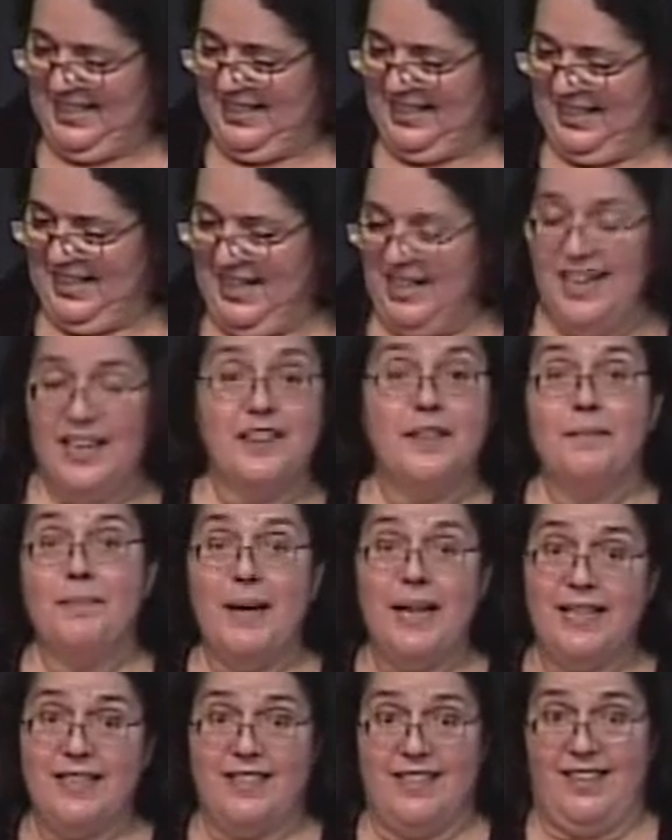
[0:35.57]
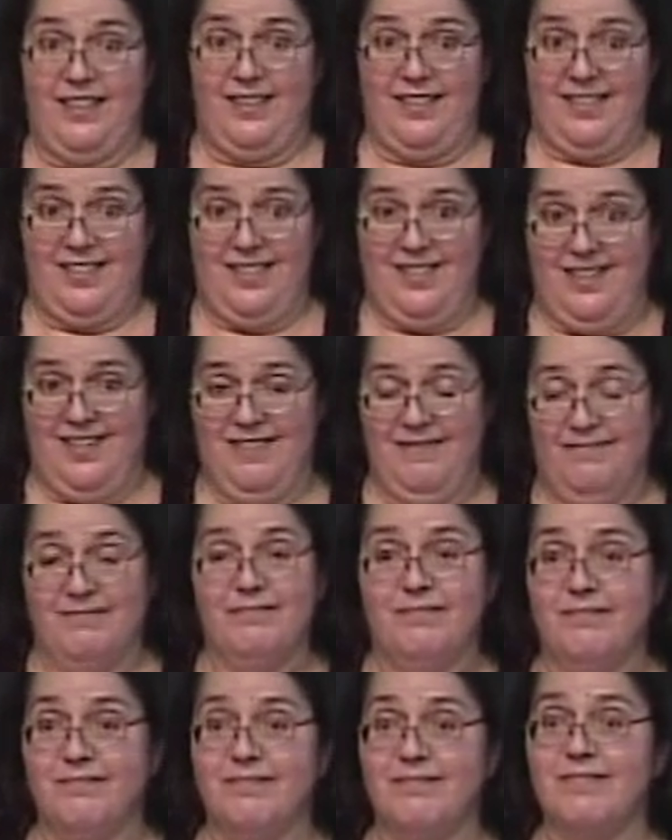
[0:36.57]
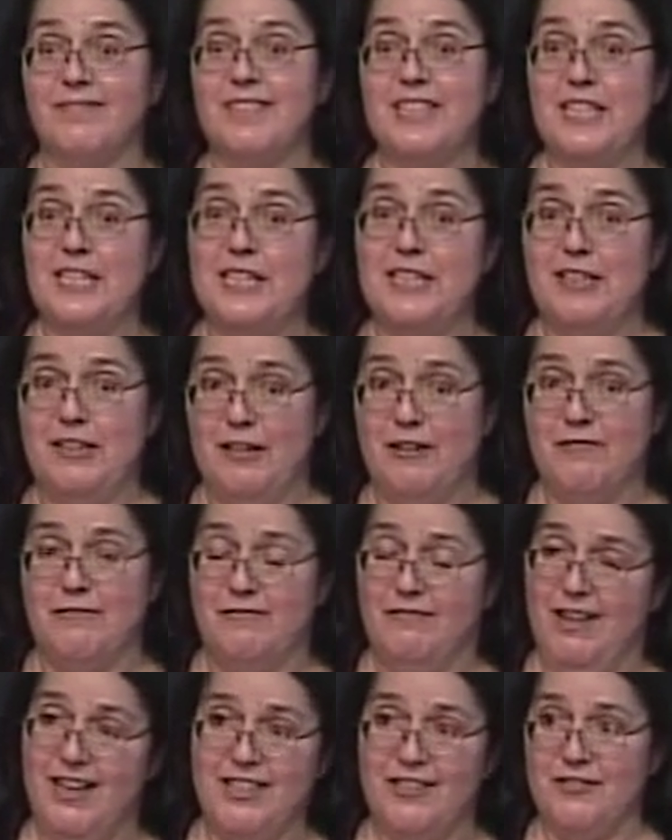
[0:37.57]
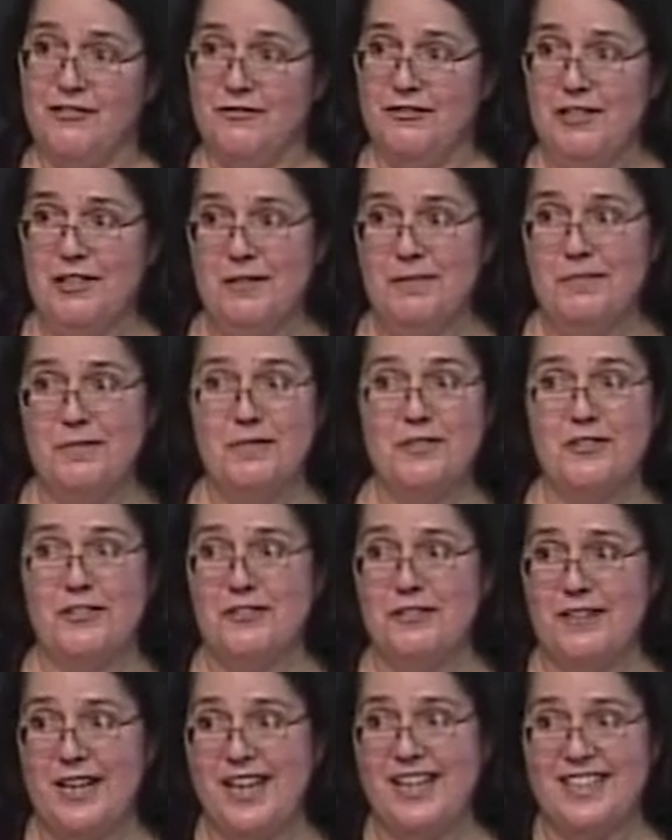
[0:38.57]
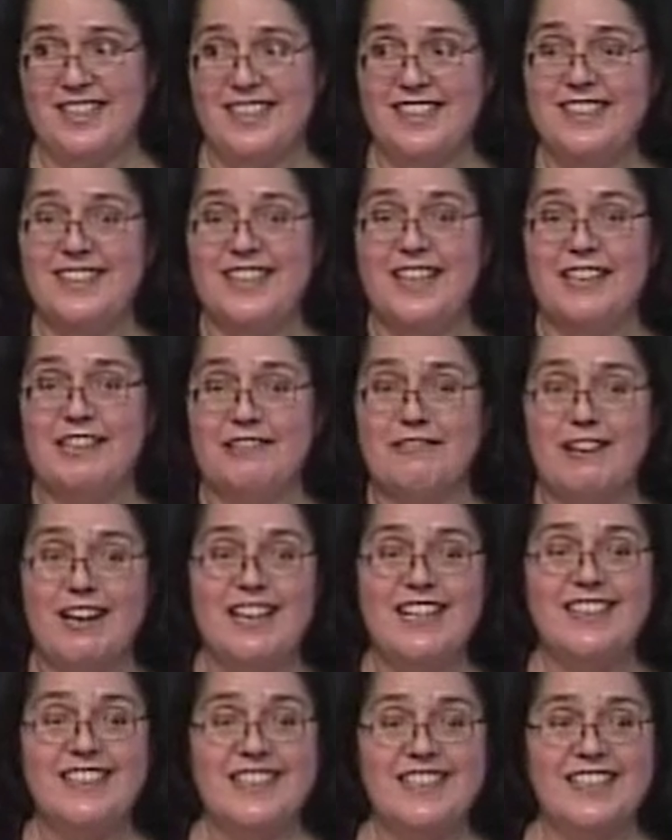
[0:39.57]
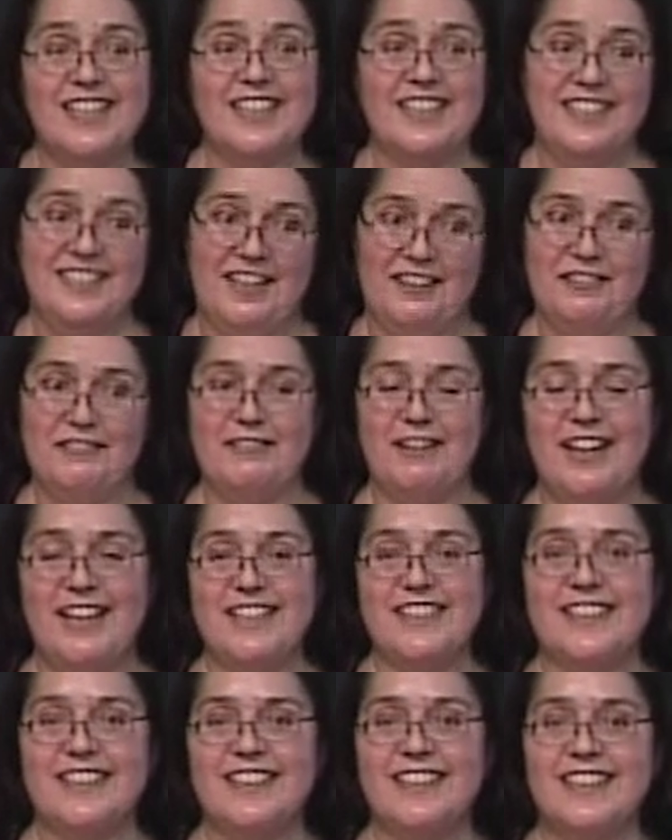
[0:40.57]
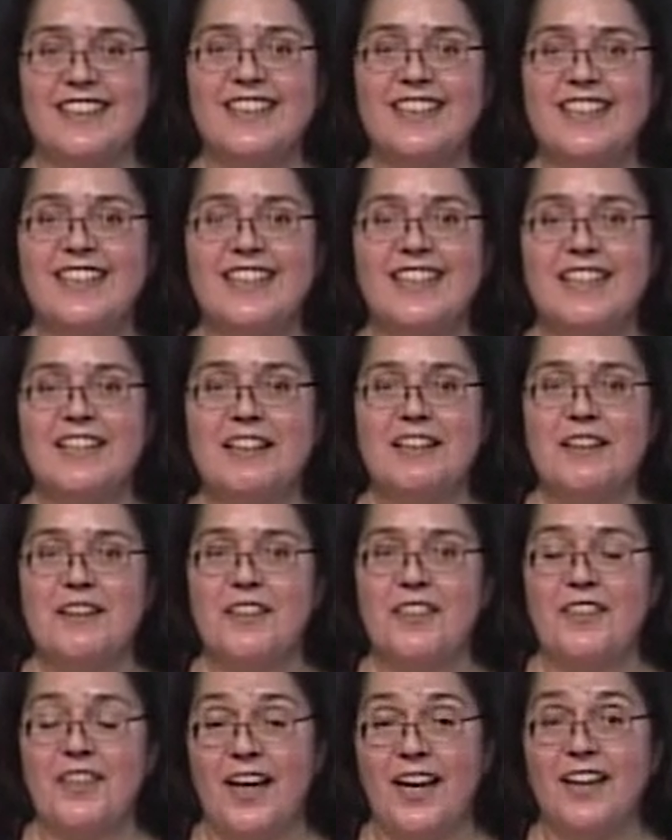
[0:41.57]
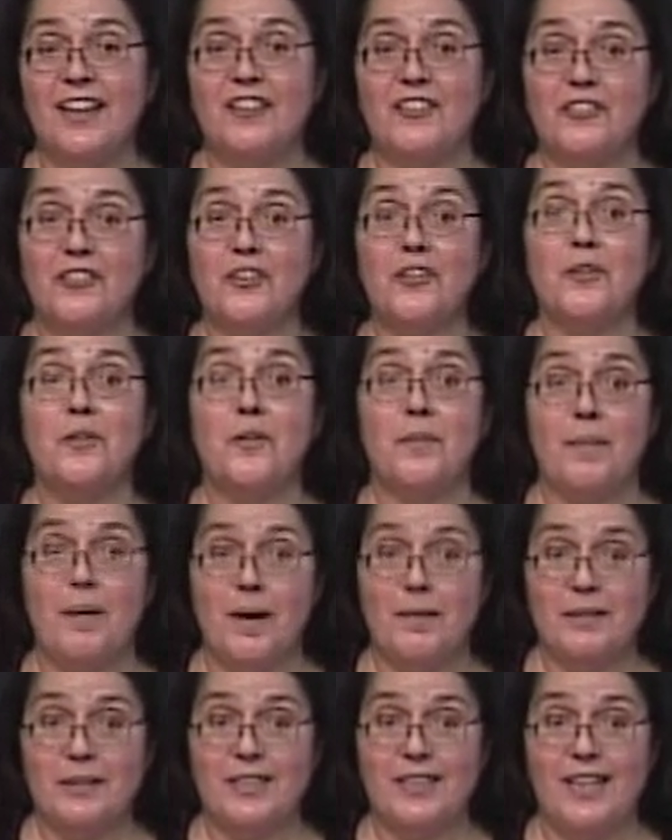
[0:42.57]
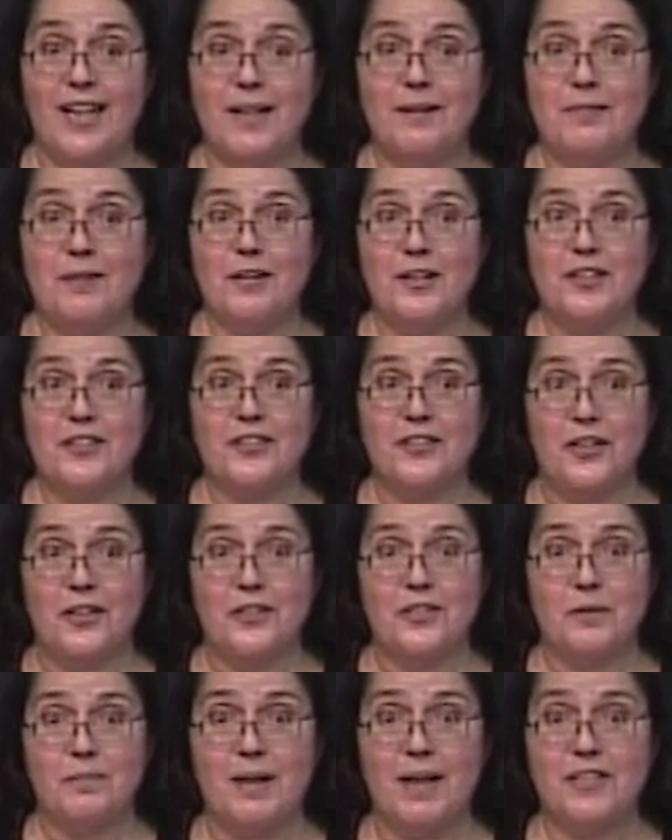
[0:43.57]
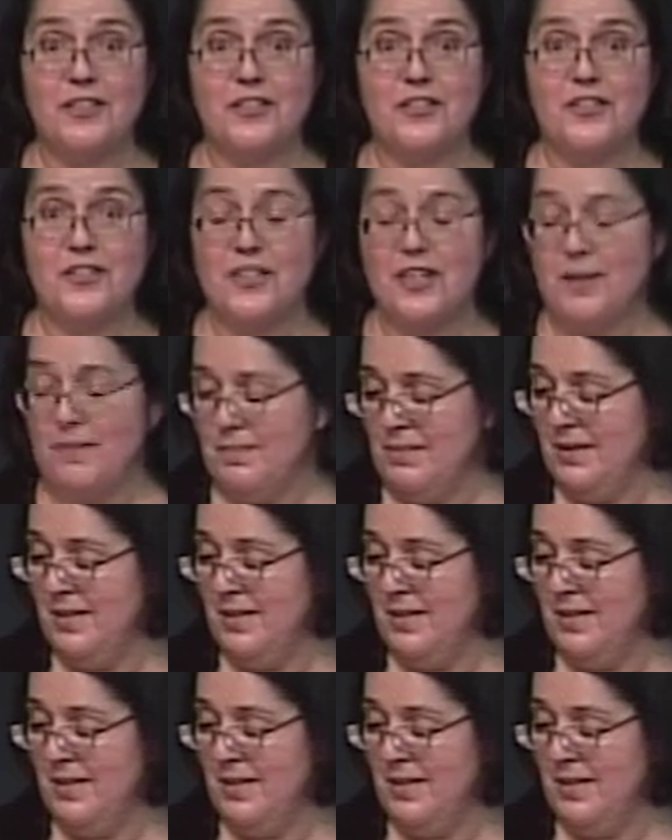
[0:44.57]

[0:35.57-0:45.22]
Uh, the basics the restrooms, you exit, take a right, and take another right. Thanks to the Public Library's co sponsorship